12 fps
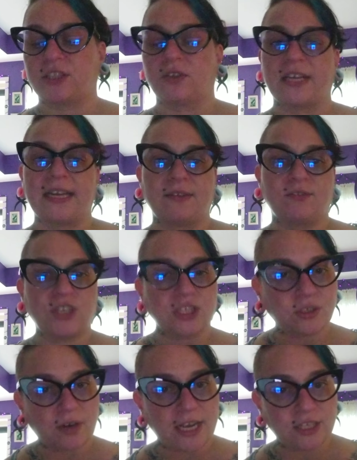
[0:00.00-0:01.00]
So they've
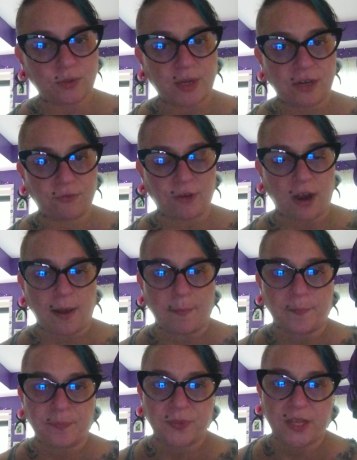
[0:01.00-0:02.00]
just graduated
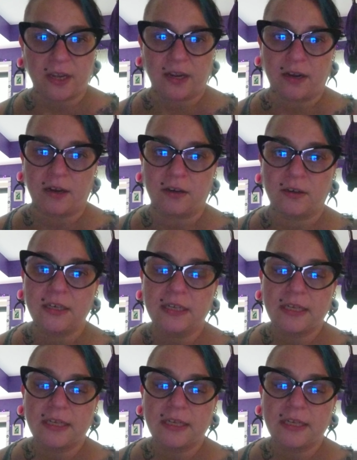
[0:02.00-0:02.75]
from their